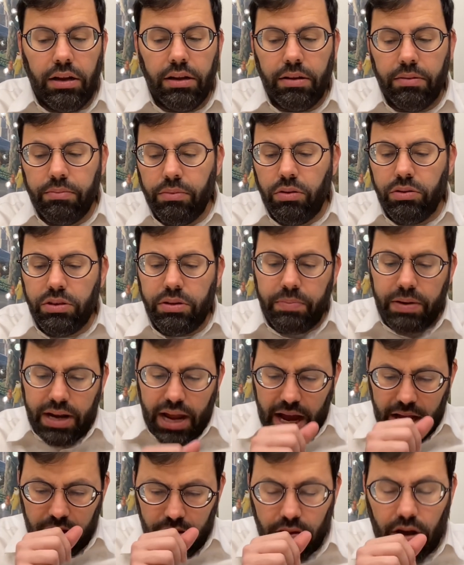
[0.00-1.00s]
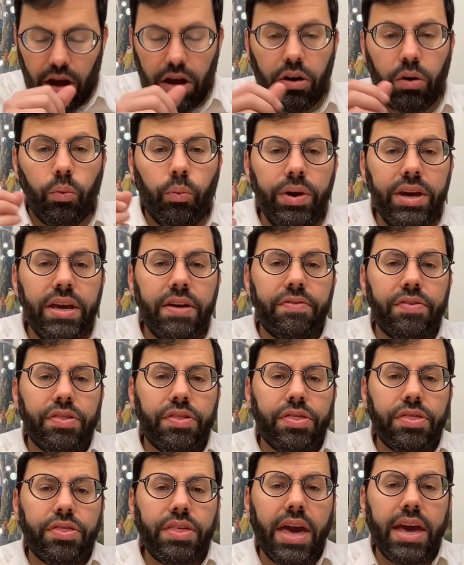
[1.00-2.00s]
Modim anachnu lach. We give
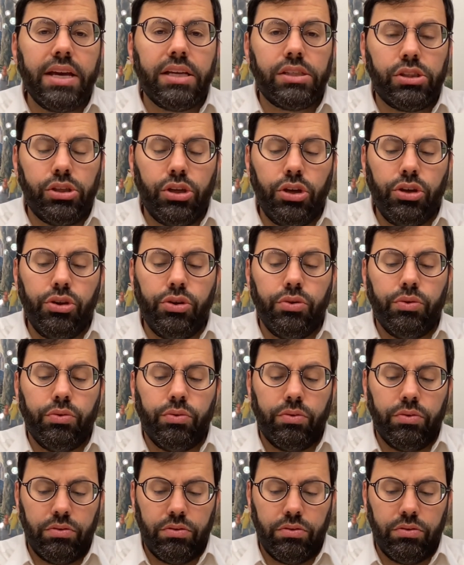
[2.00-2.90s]
thanks to you.